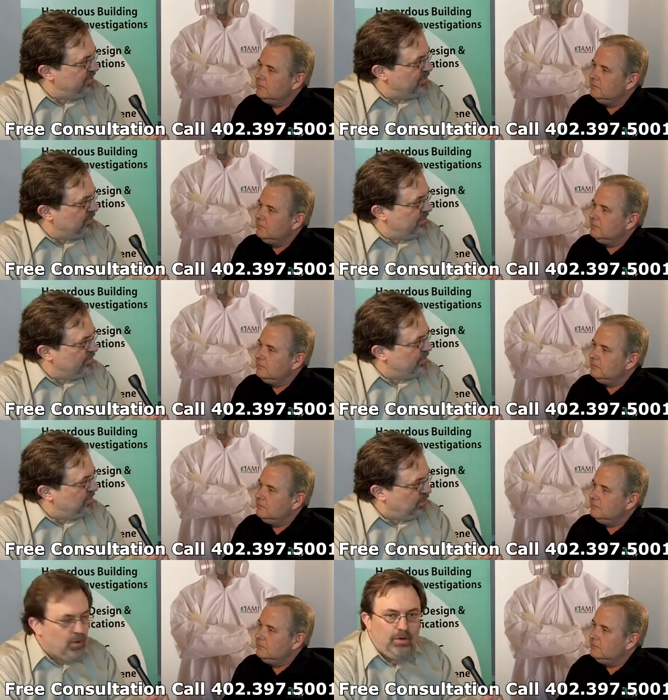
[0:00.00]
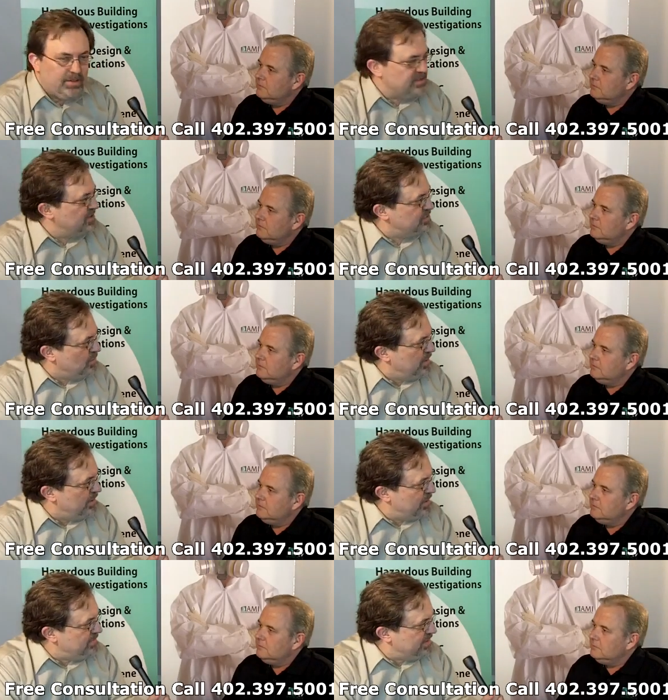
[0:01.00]
Speaker 1: in their their employees as
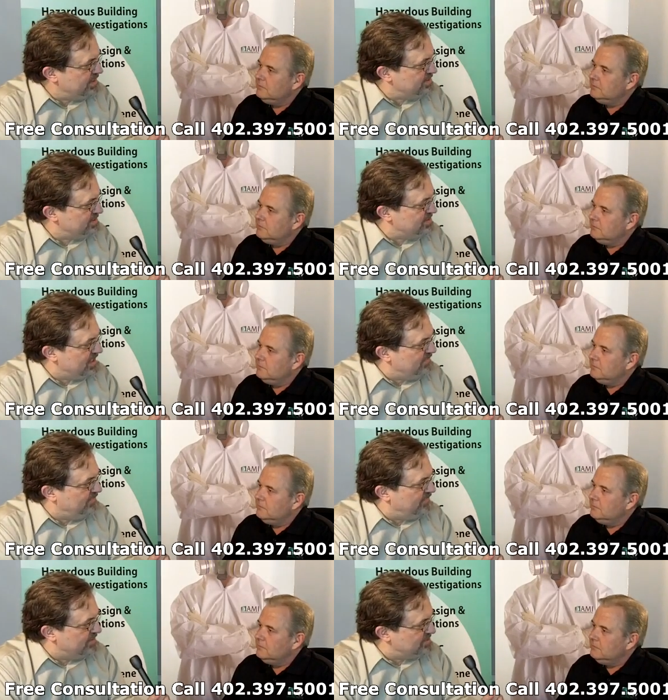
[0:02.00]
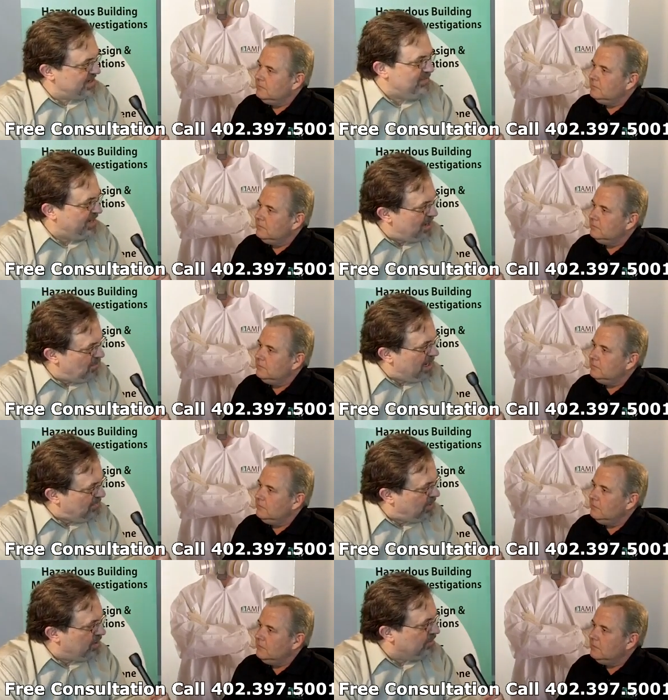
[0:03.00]
well. I mean, that's a safe uh, statement on
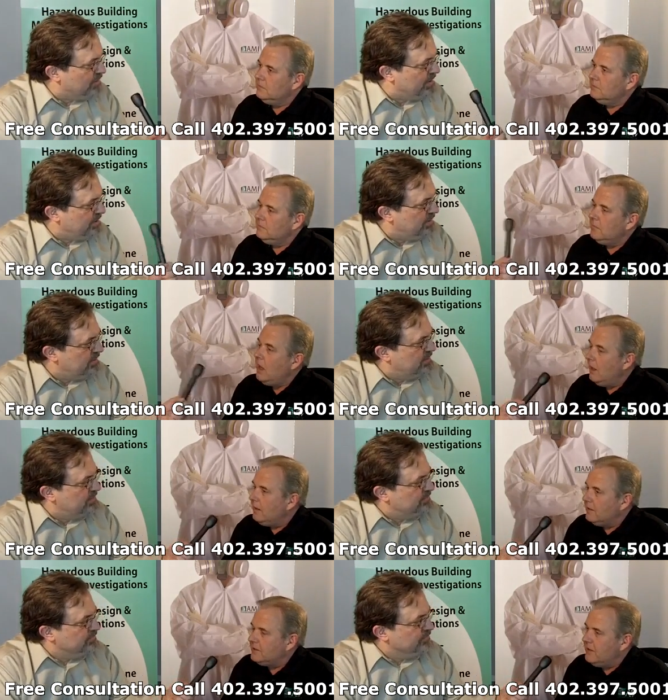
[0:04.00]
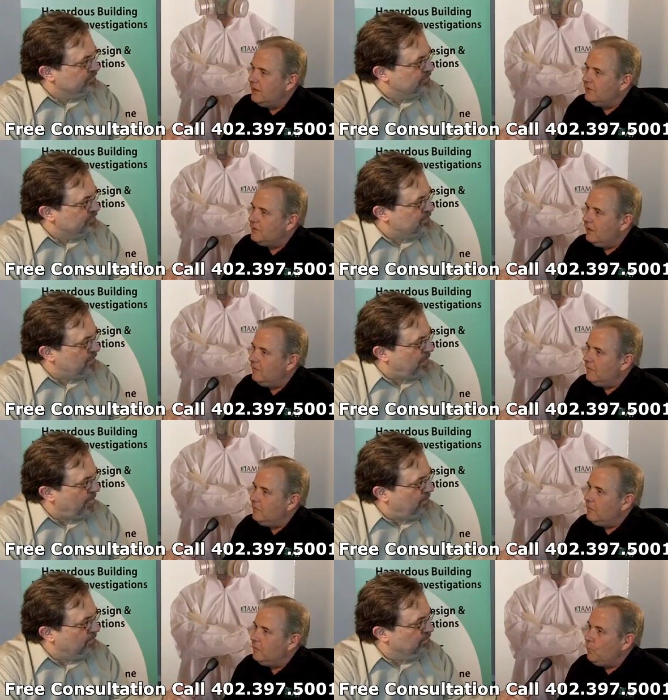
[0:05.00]
my part, right?
Speaker 2: Yes, it is, and
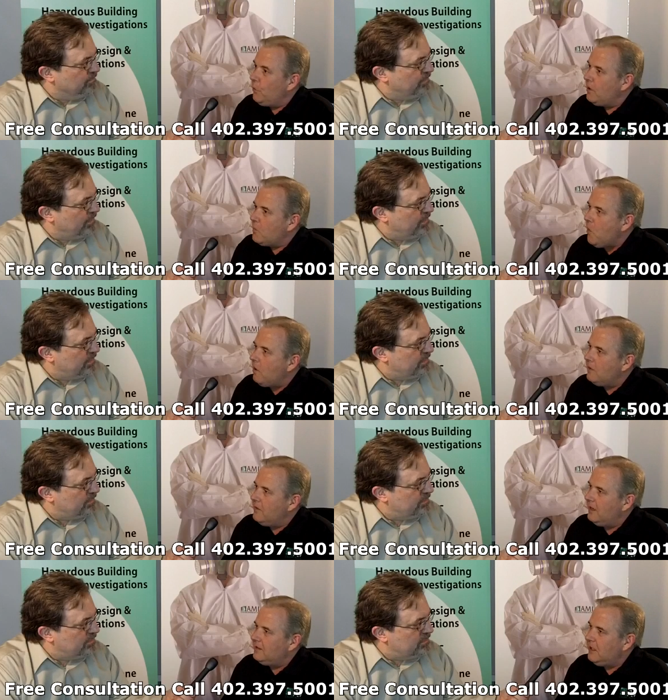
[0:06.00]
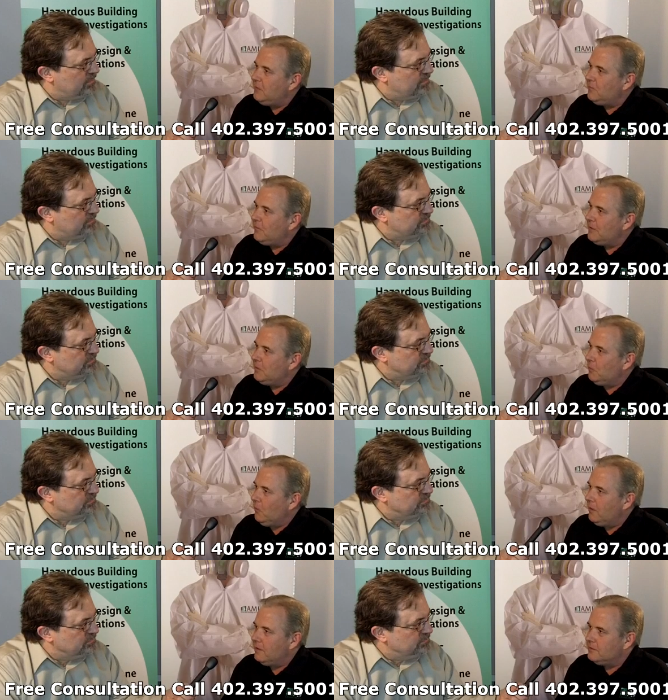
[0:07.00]
we are part of that team for the
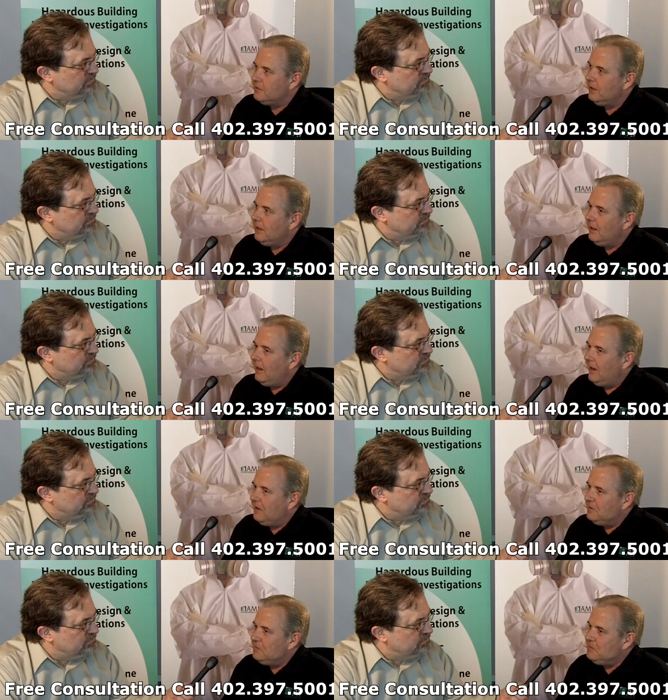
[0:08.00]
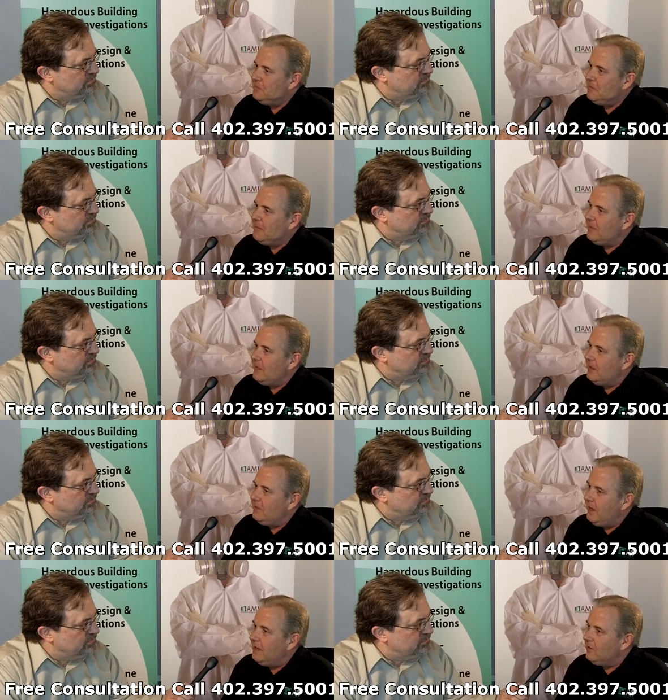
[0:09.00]
employers, and
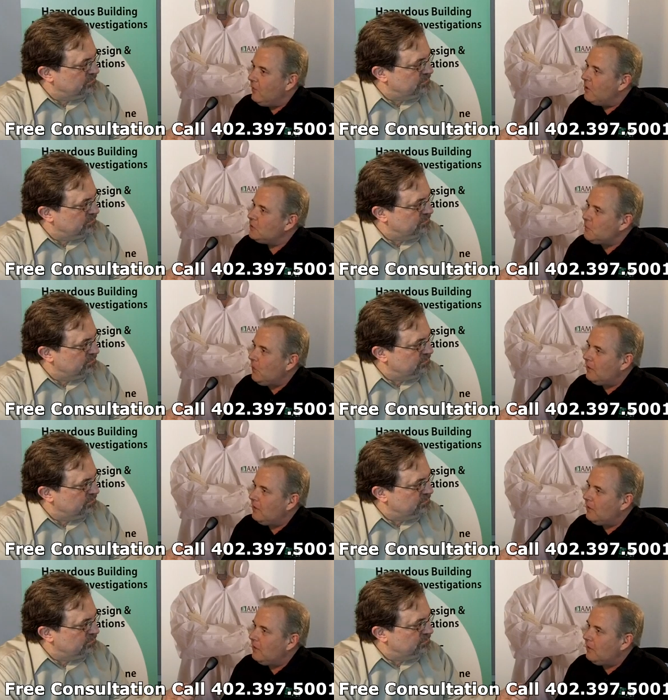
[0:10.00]
in a large